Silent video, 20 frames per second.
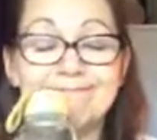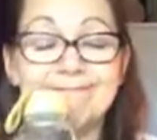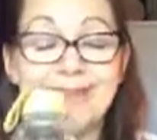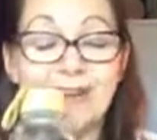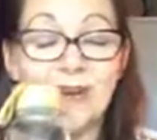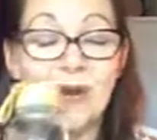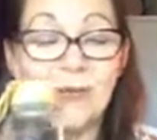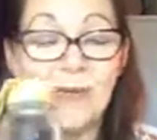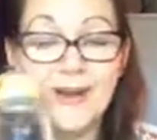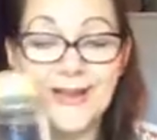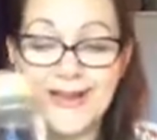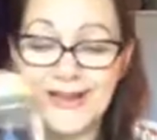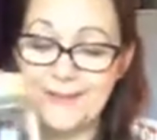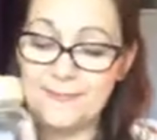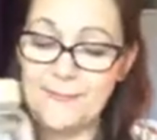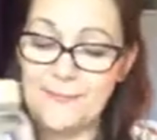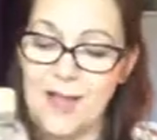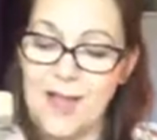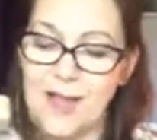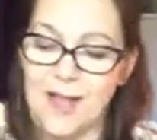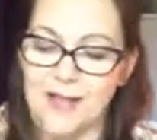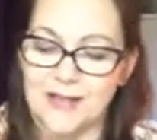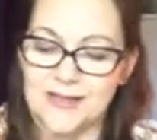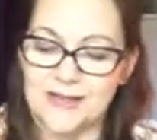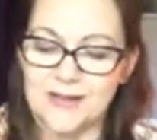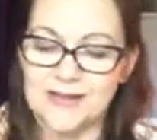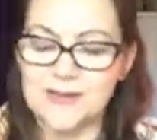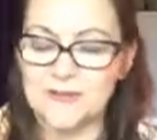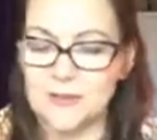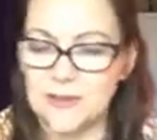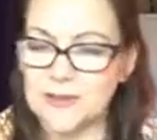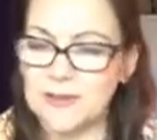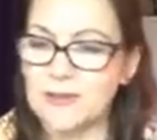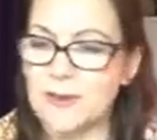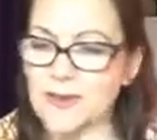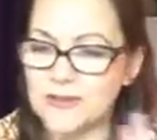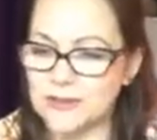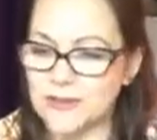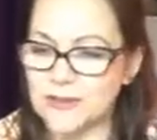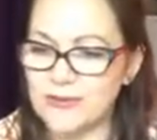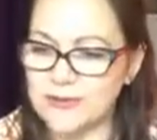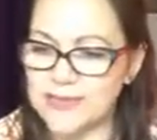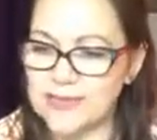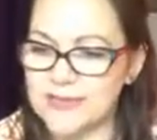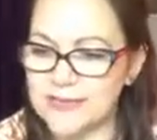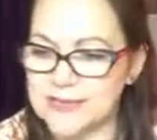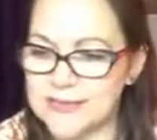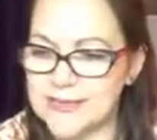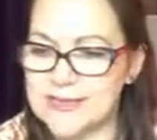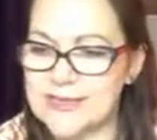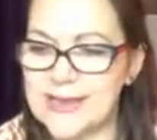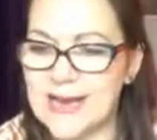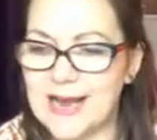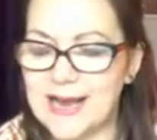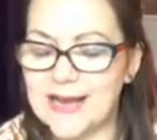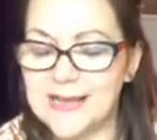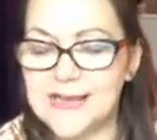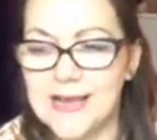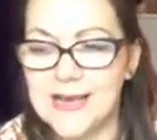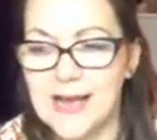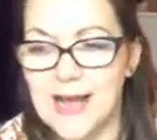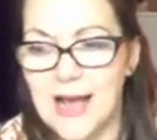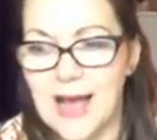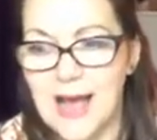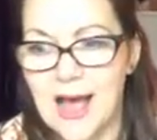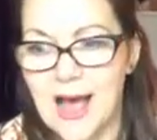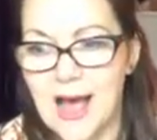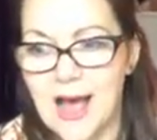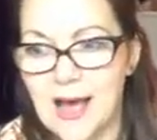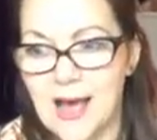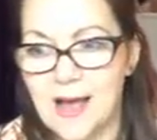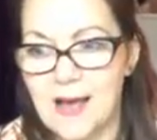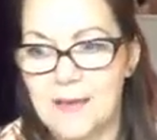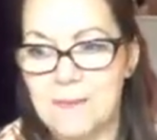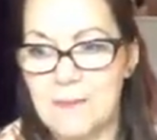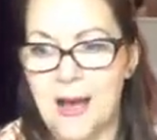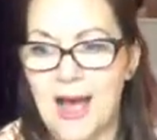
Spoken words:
I've got one. So it's a water bottle with crystals inside, and